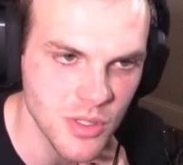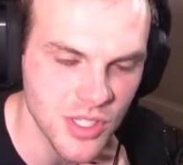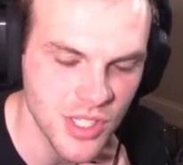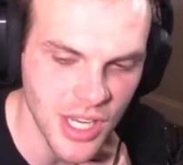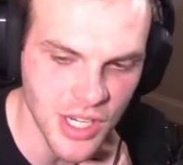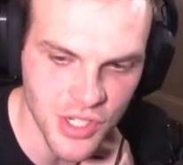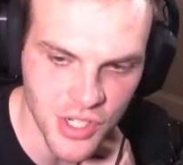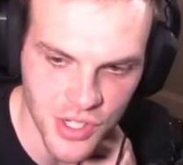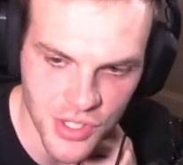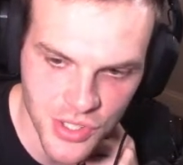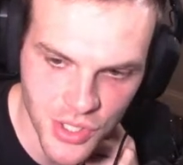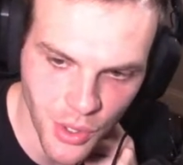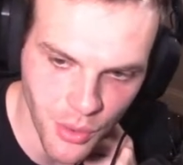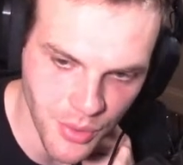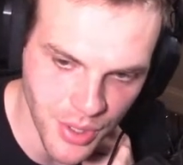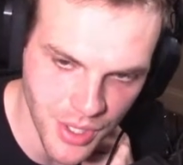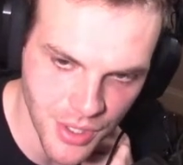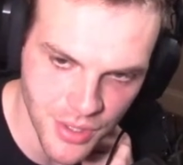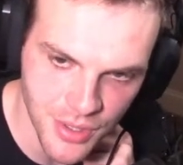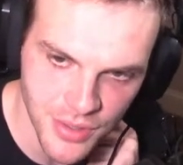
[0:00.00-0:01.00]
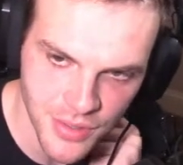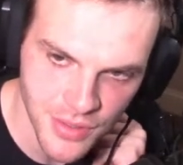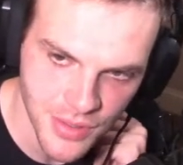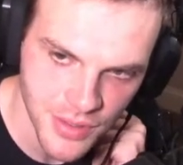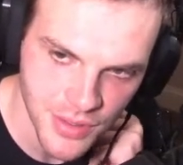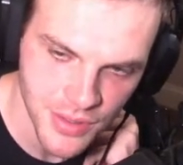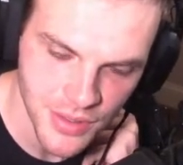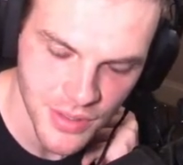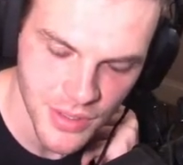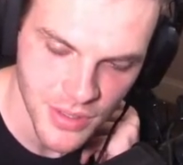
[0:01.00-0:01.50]
stage in his career
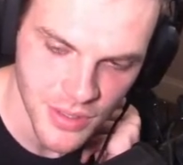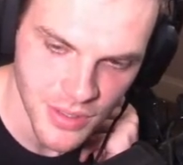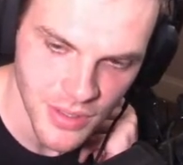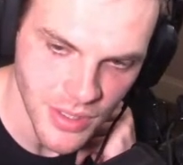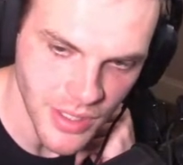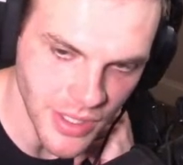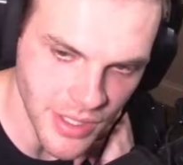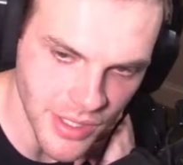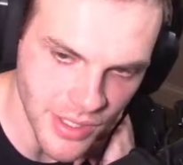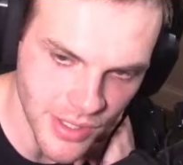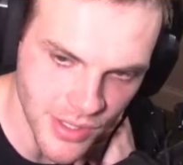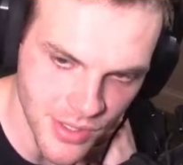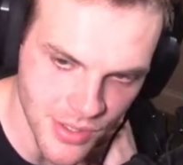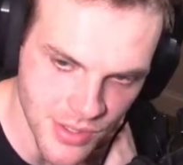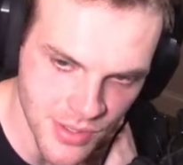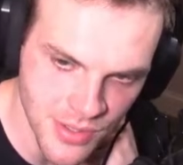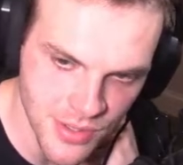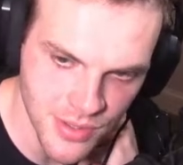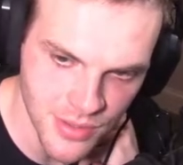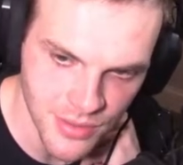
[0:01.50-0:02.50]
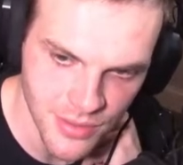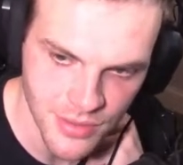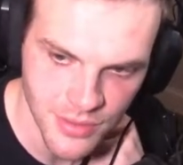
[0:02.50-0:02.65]
is